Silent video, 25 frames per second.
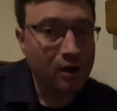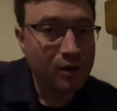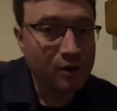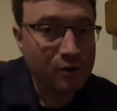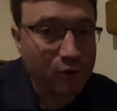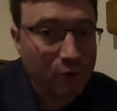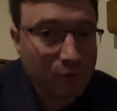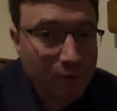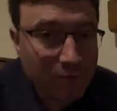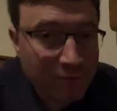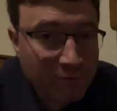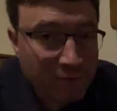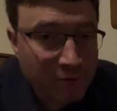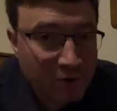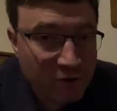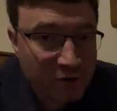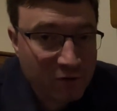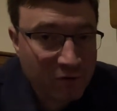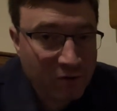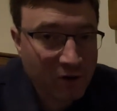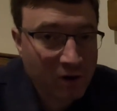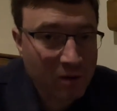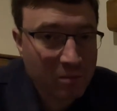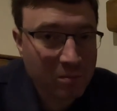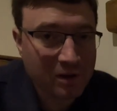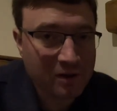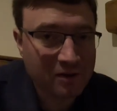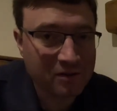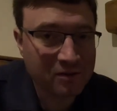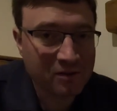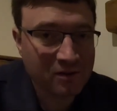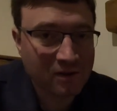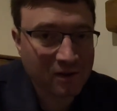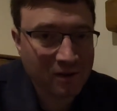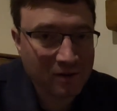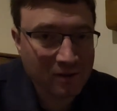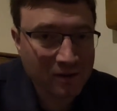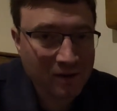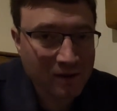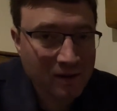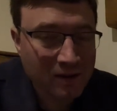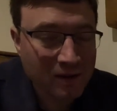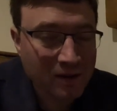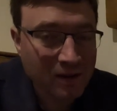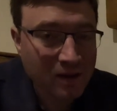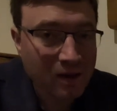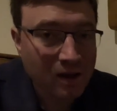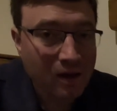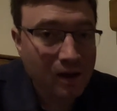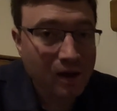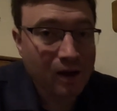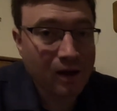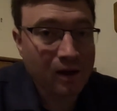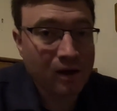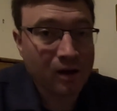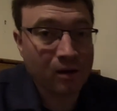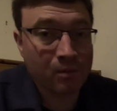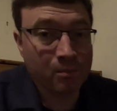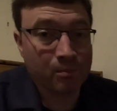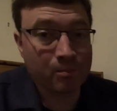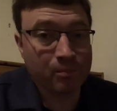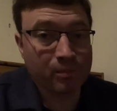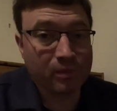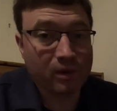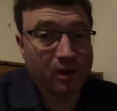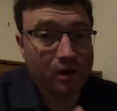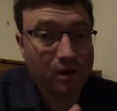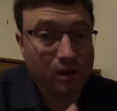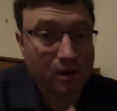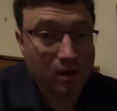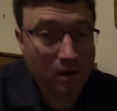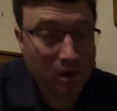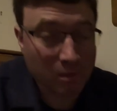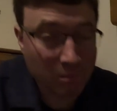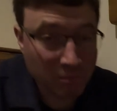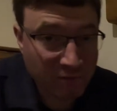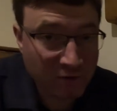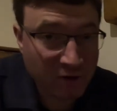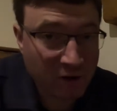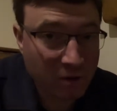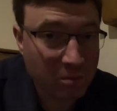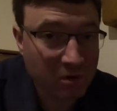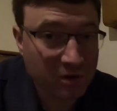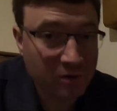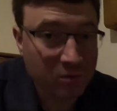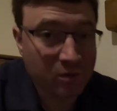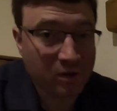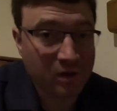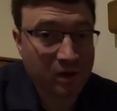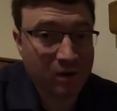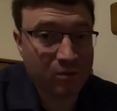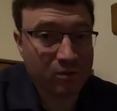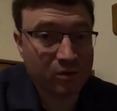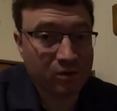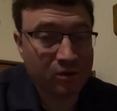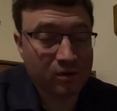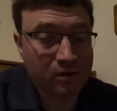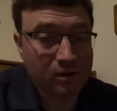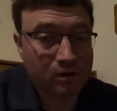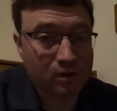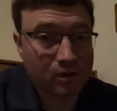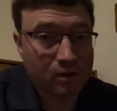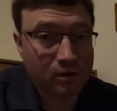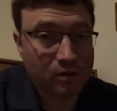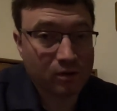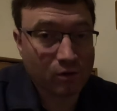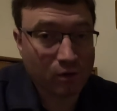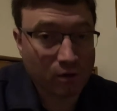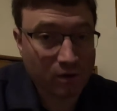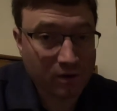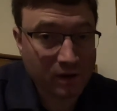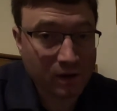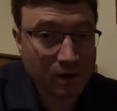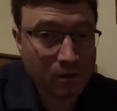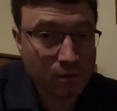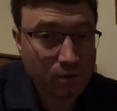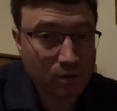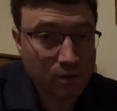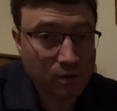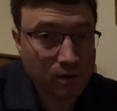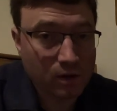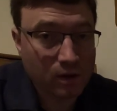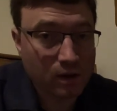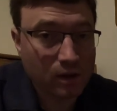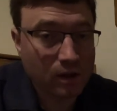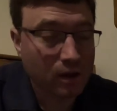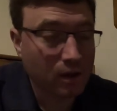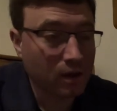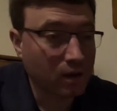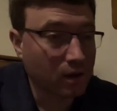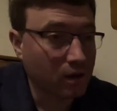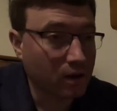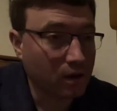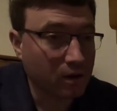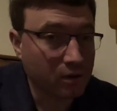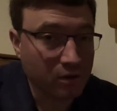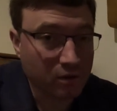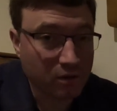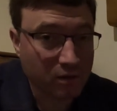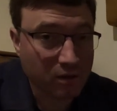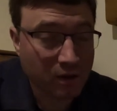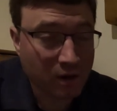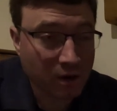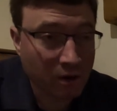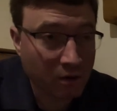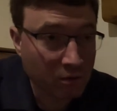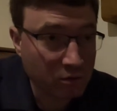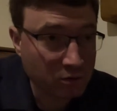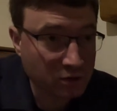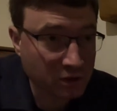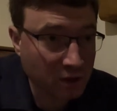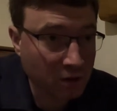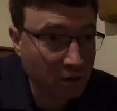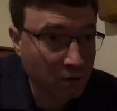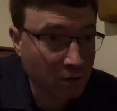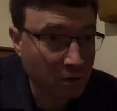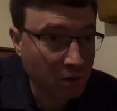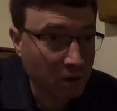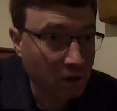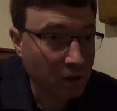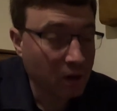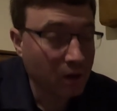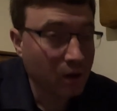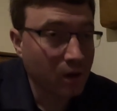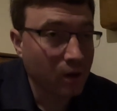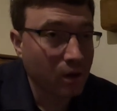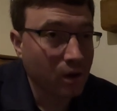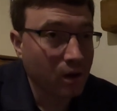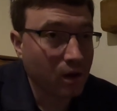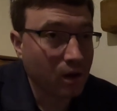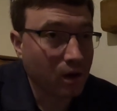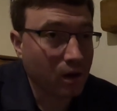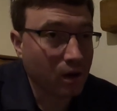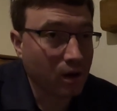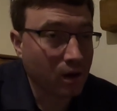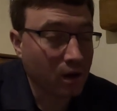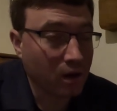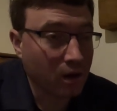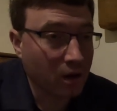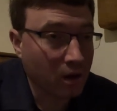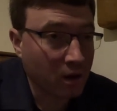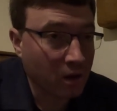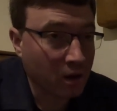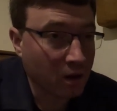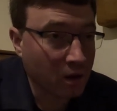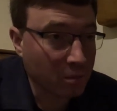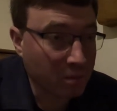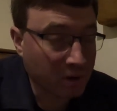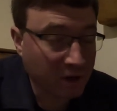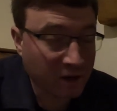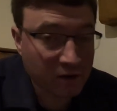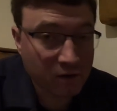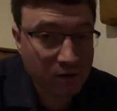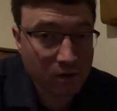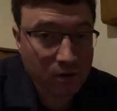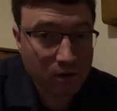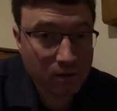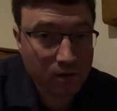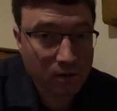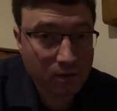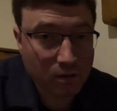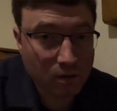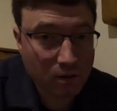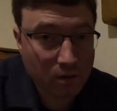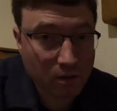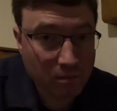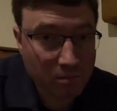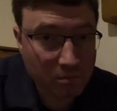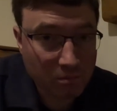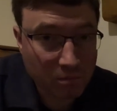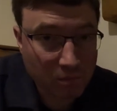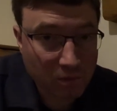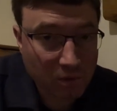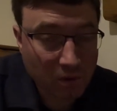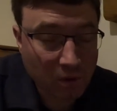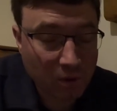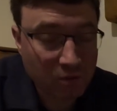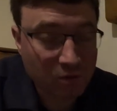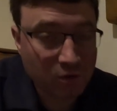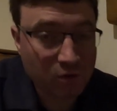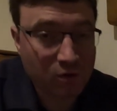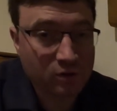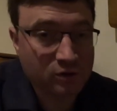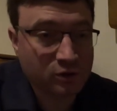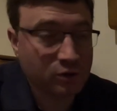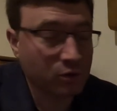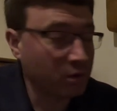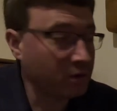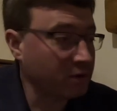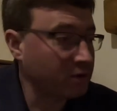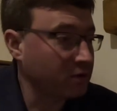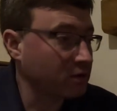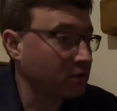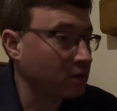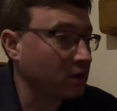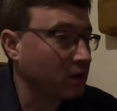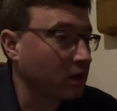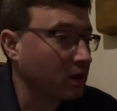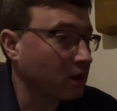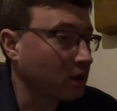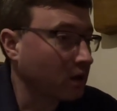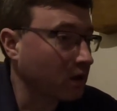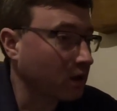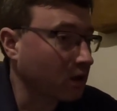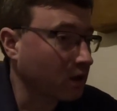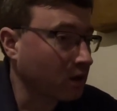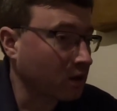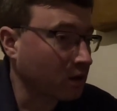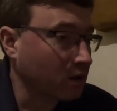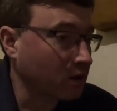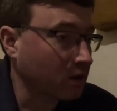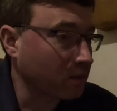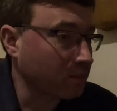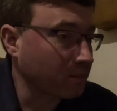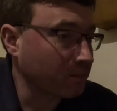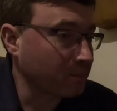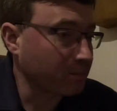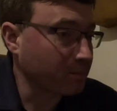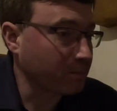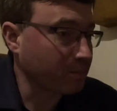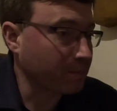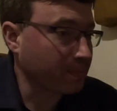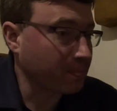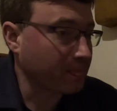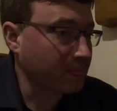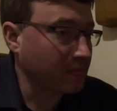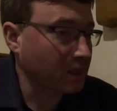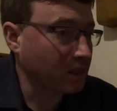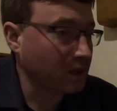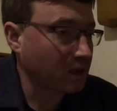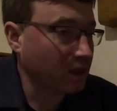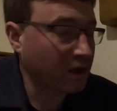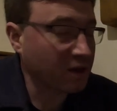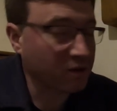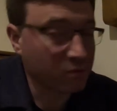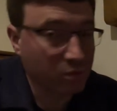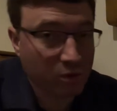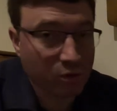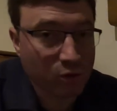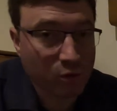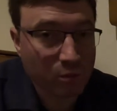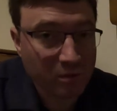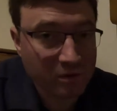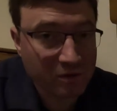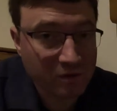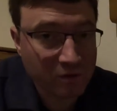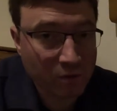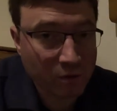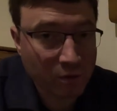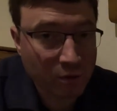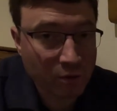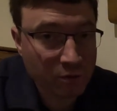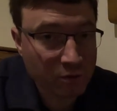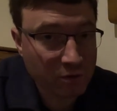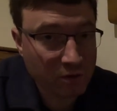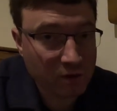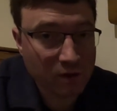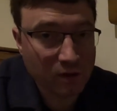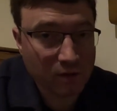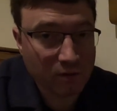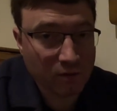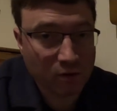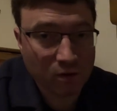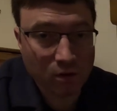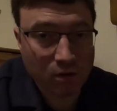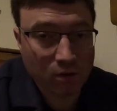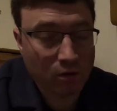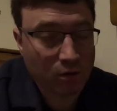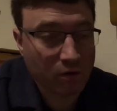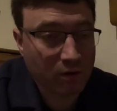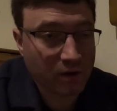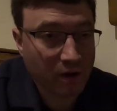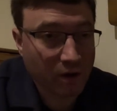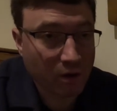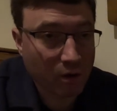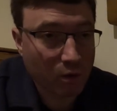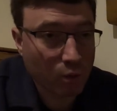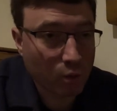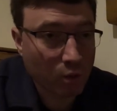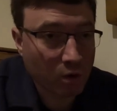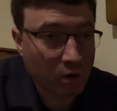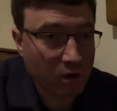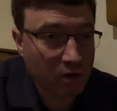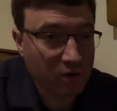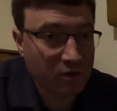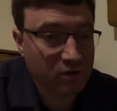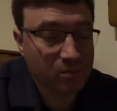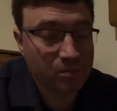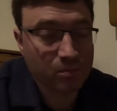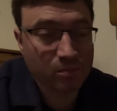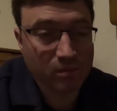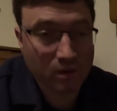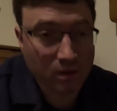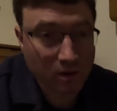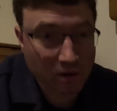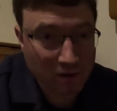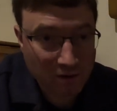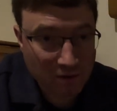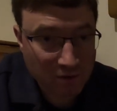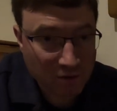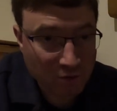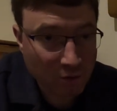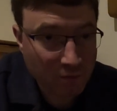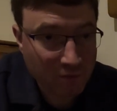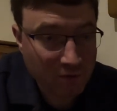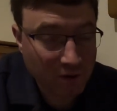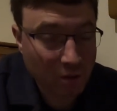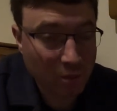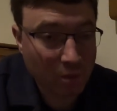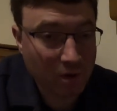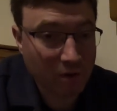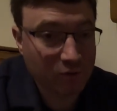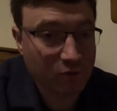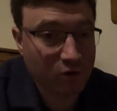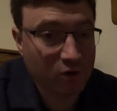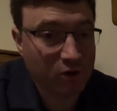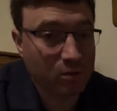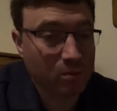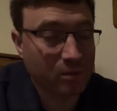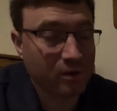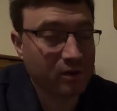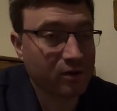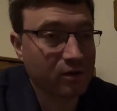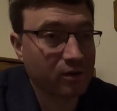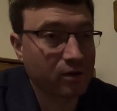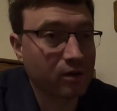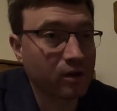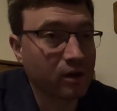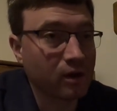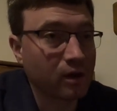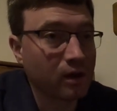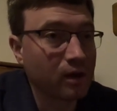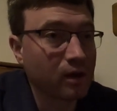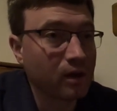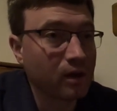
So first fireplace done. I'm very pleased with how it's turned out. I think the aerogel blanket. That's a good choice. As with all materials, you've got to learn how it works. It's not very well documented.